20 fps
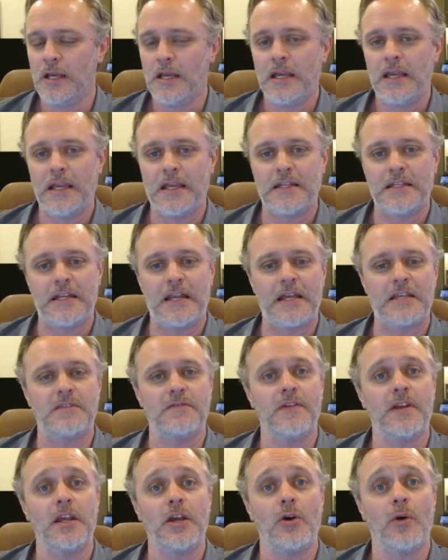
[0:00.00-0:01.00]
In today's
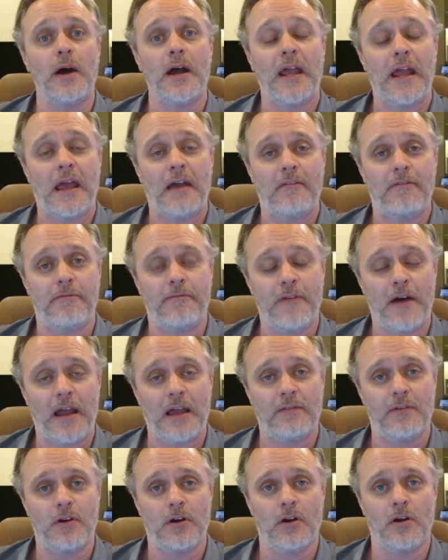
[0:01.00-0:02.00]
video, I have
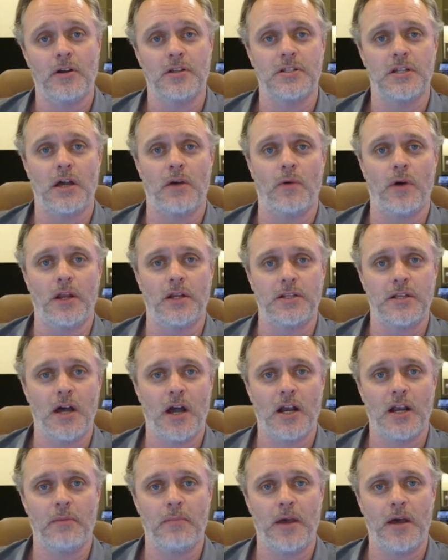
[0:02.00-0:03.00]
5 cards I want to
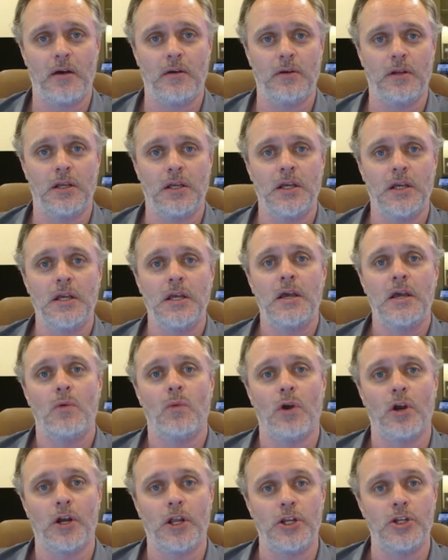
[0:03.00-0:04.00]
talk about.
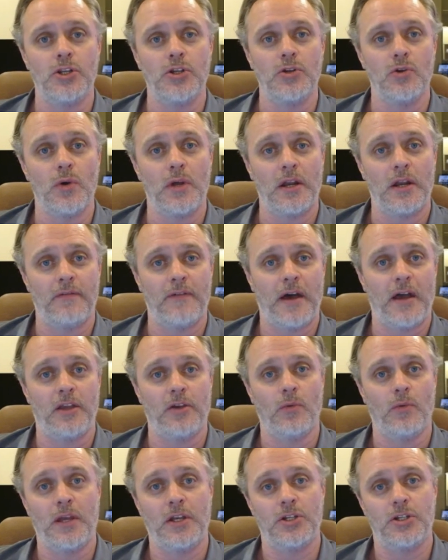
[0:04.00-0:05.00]
We're going to do an
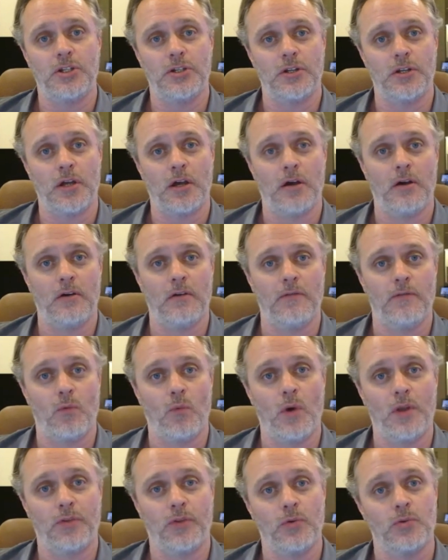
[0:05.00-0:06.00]
evaluation of
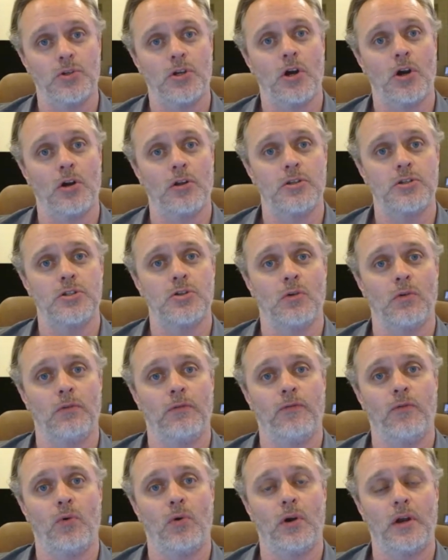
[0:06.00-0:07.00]
what those cards sold
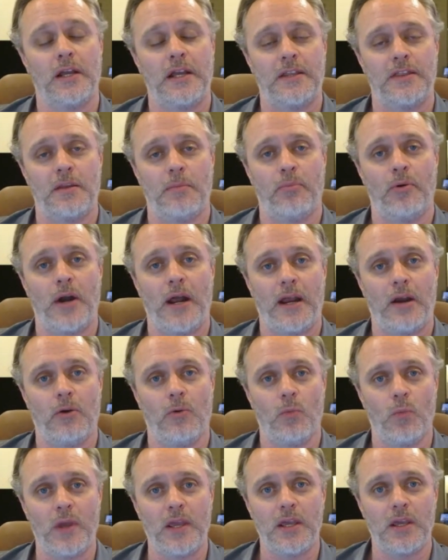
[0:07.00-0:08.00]
for in the
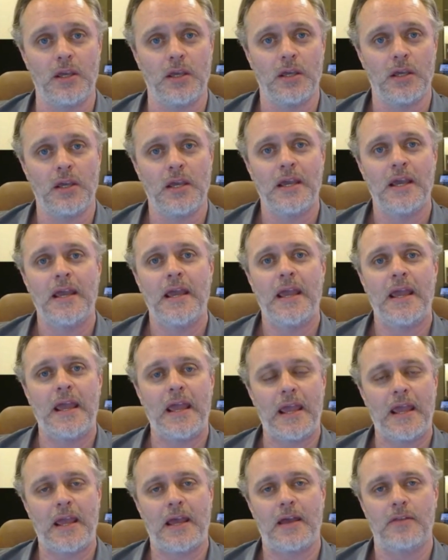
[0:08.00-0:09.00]
prior week.
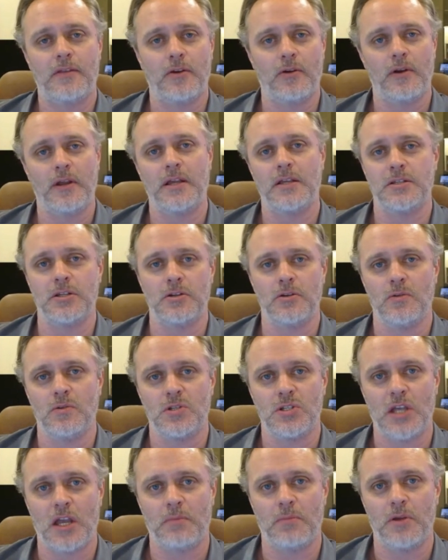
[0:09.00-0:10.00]
And there is a new
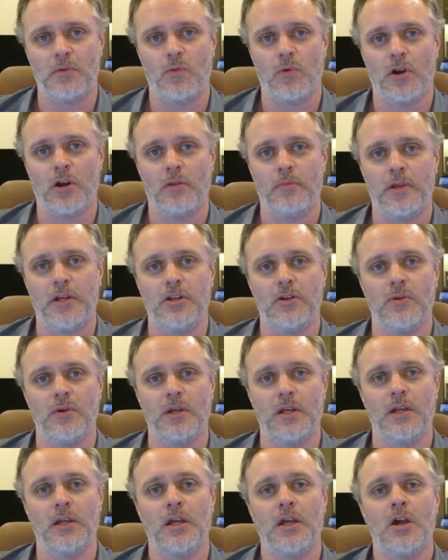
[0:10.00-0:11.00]
segment we're going to be
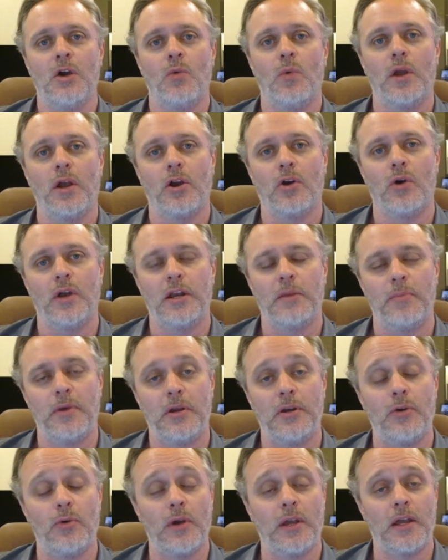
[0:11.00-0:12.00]
doing. We are going to be
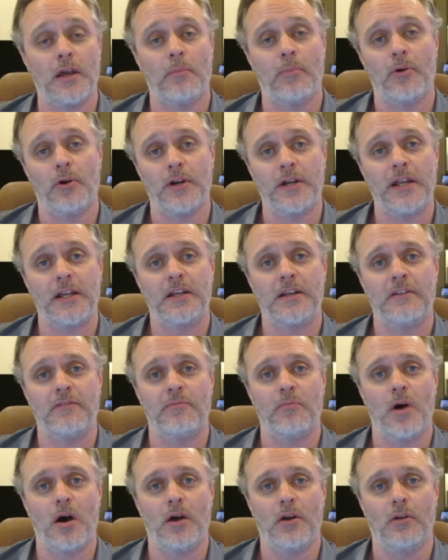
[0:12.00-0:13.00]
doing a predictive
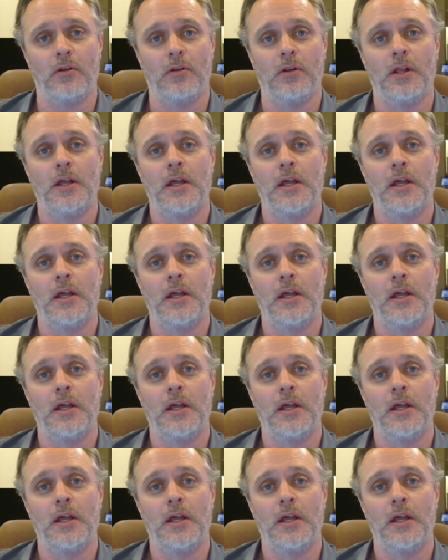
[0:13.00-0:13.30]
model.